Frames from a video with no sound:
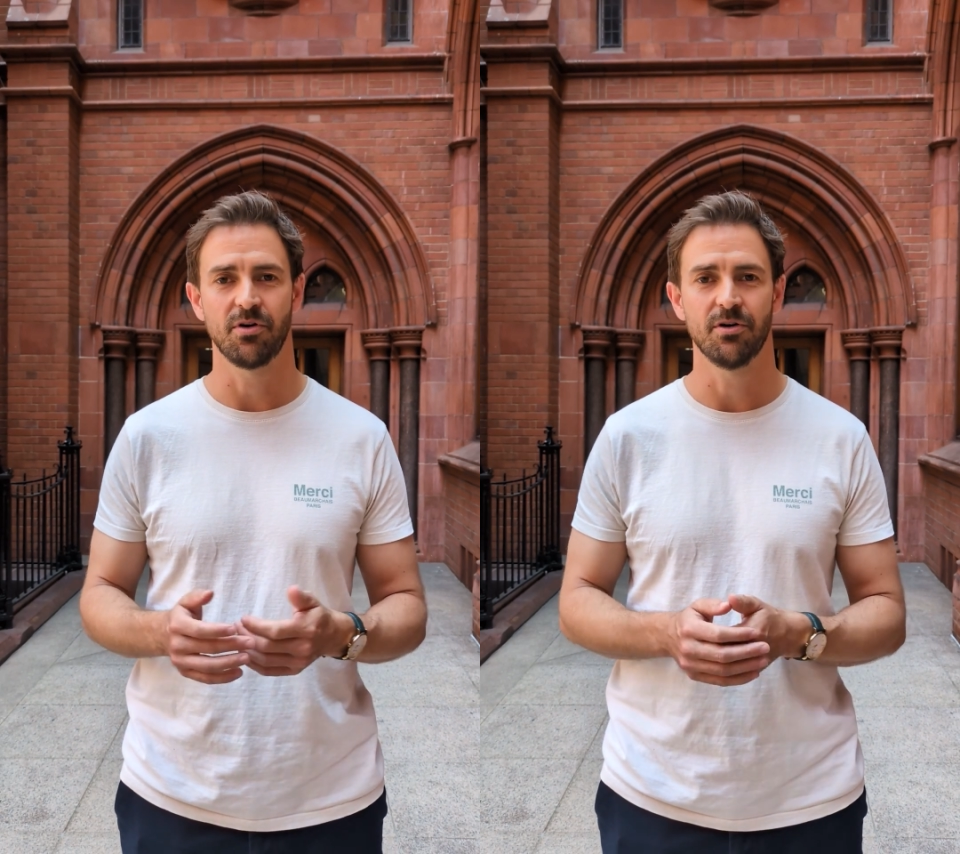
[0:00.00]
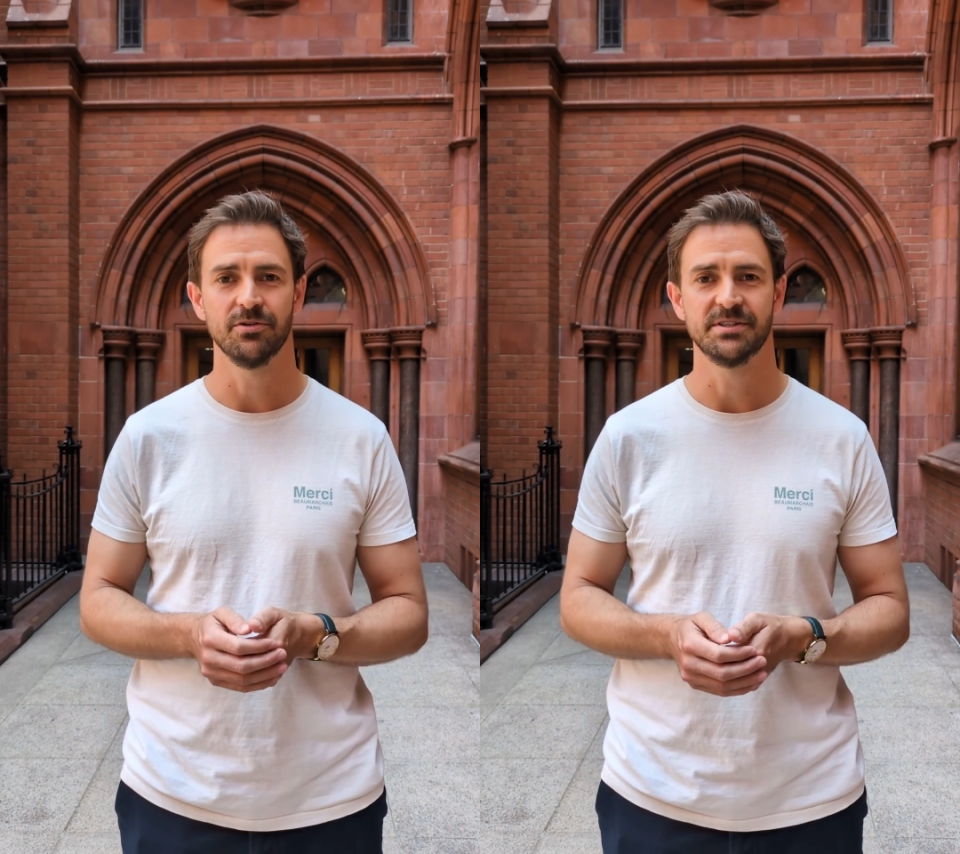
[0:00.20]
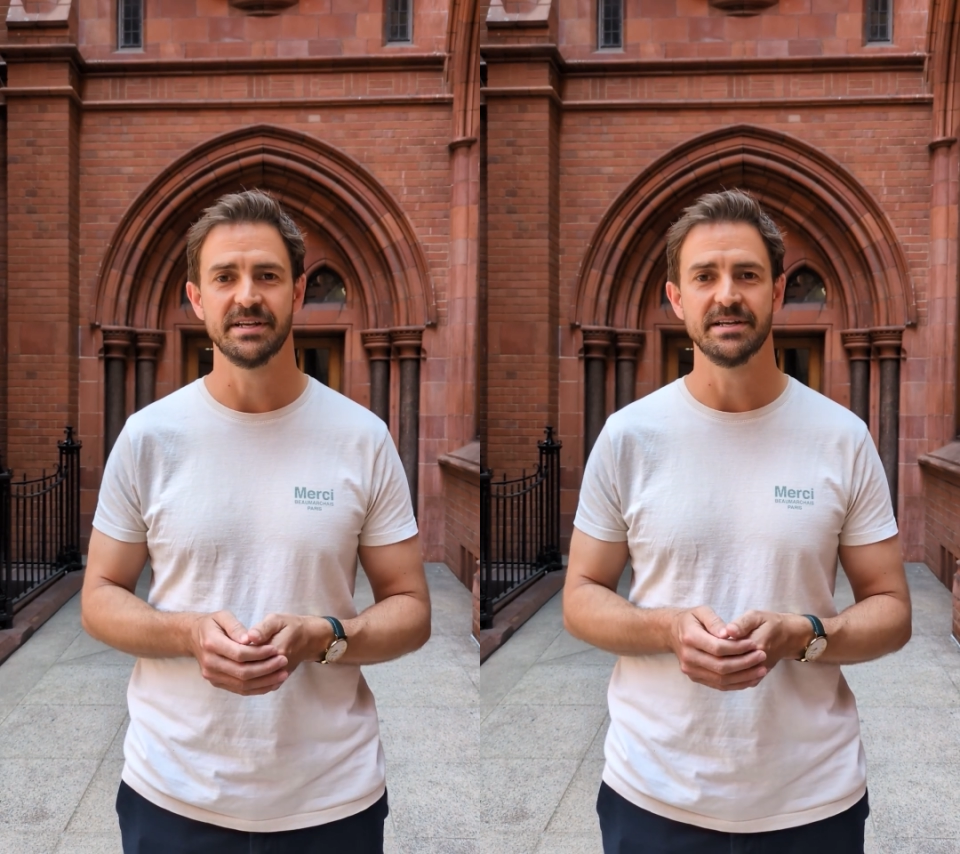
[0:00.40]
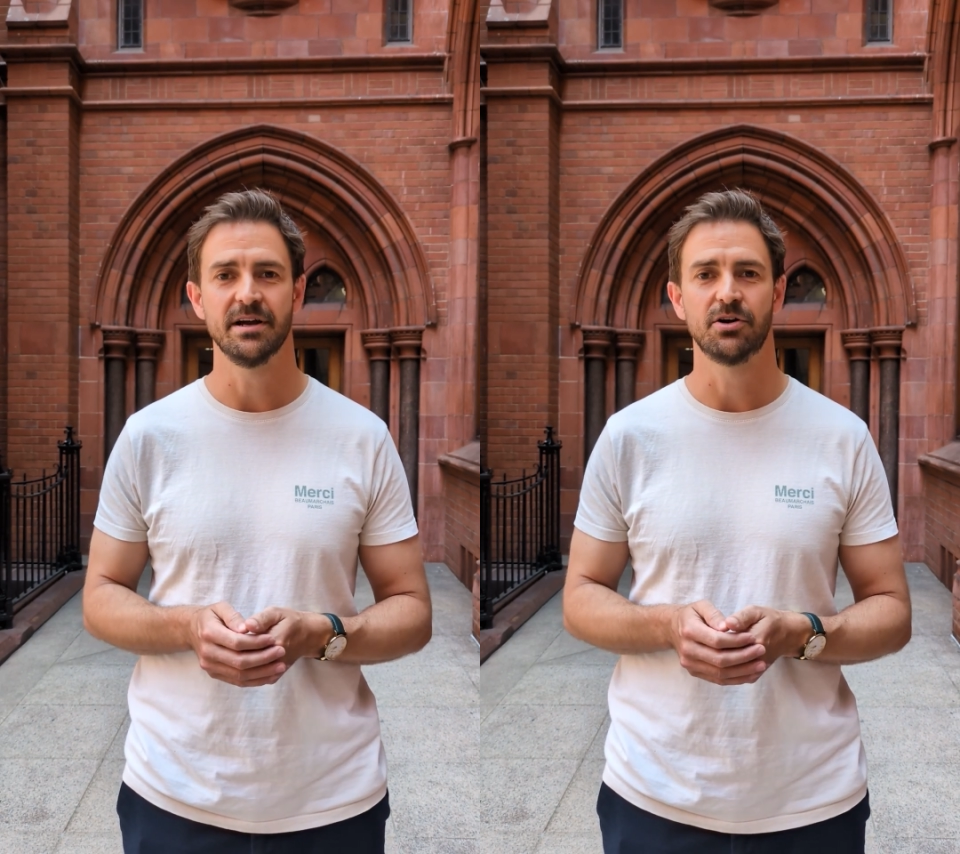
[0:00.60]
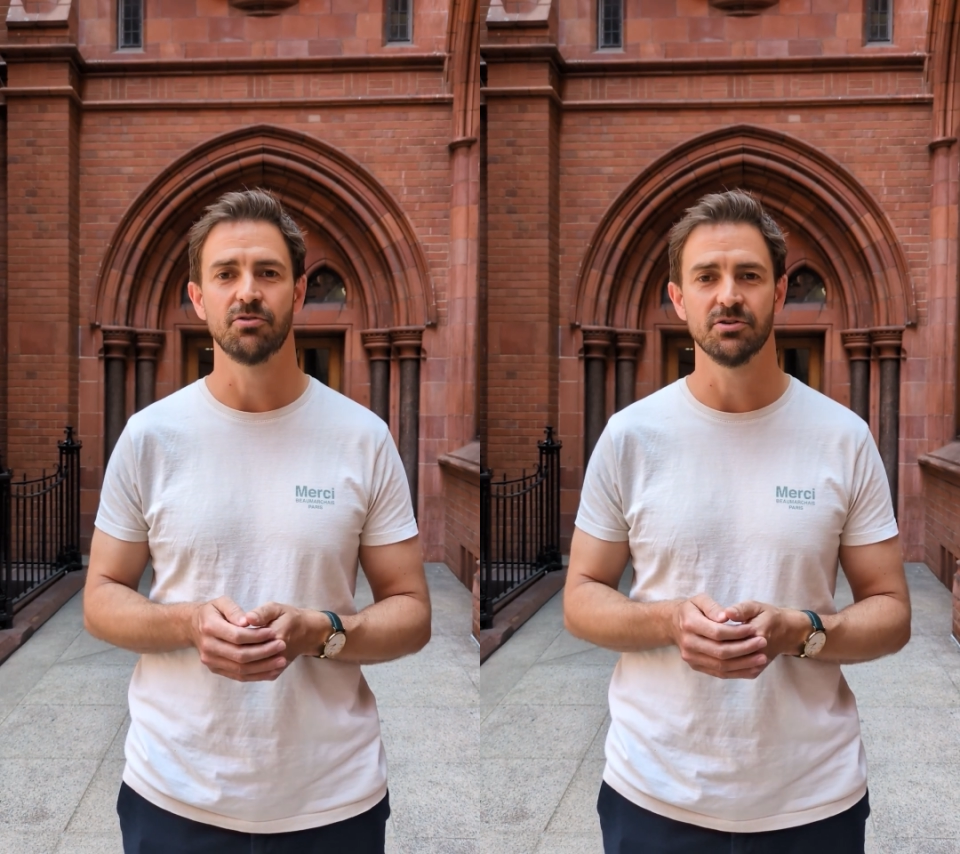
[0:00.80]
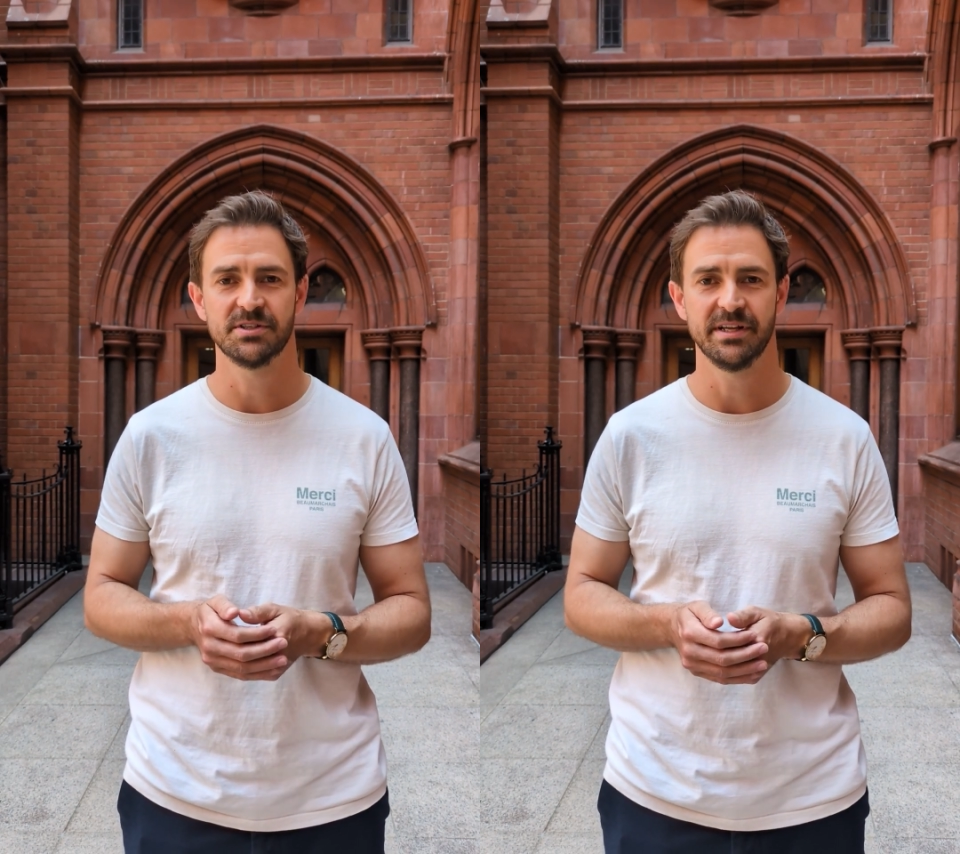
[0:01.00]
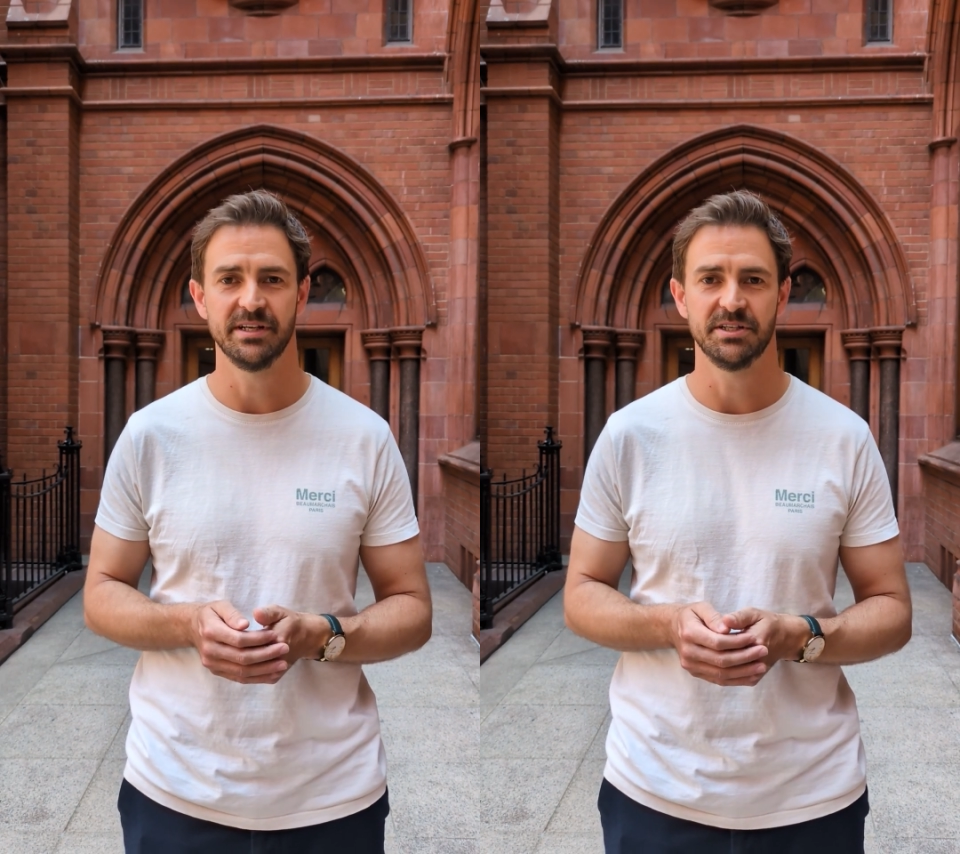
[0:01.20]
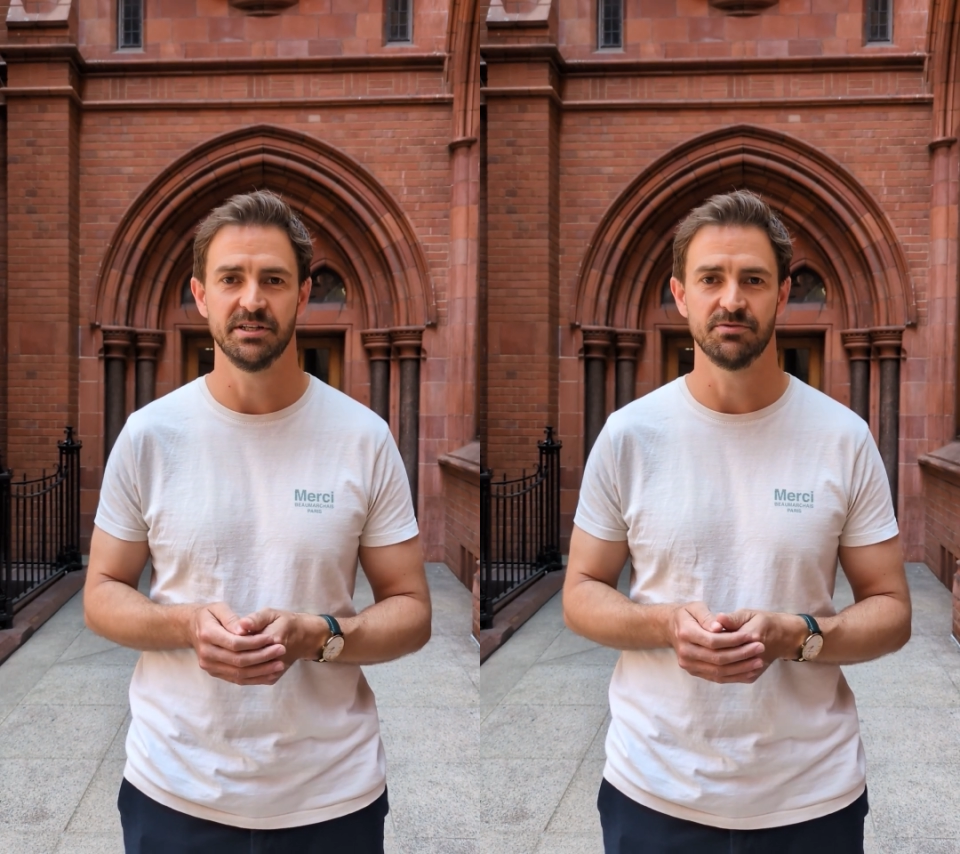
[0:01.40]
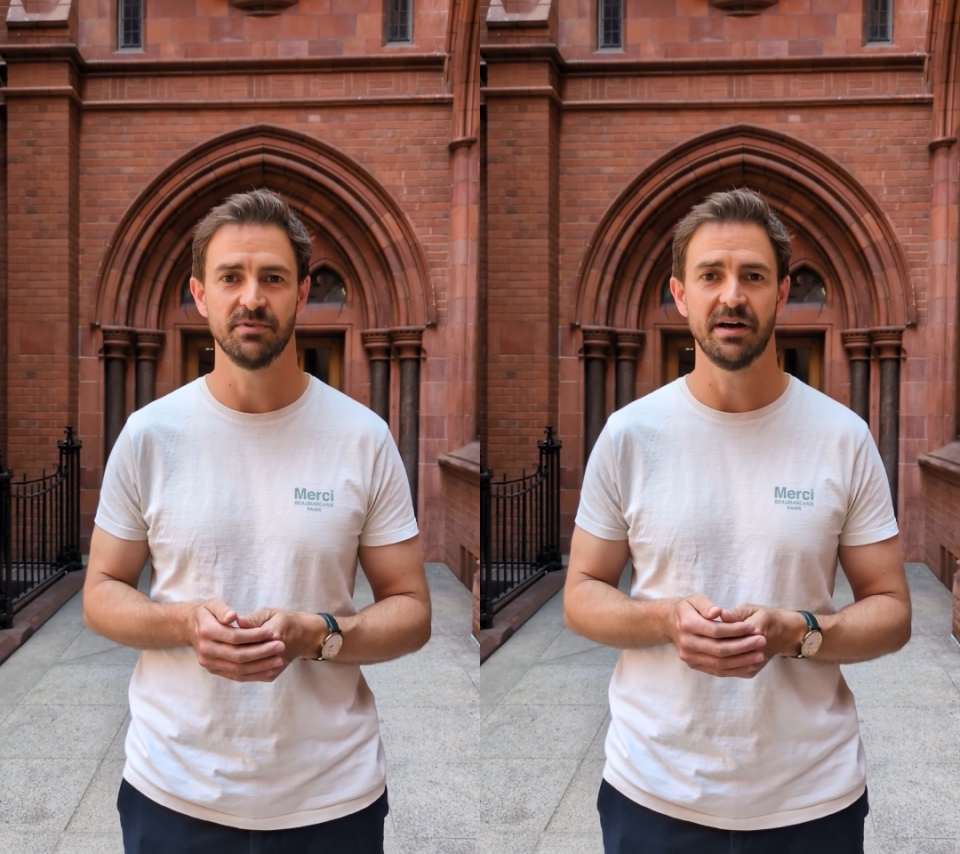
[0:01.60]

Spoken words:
priority across the NHS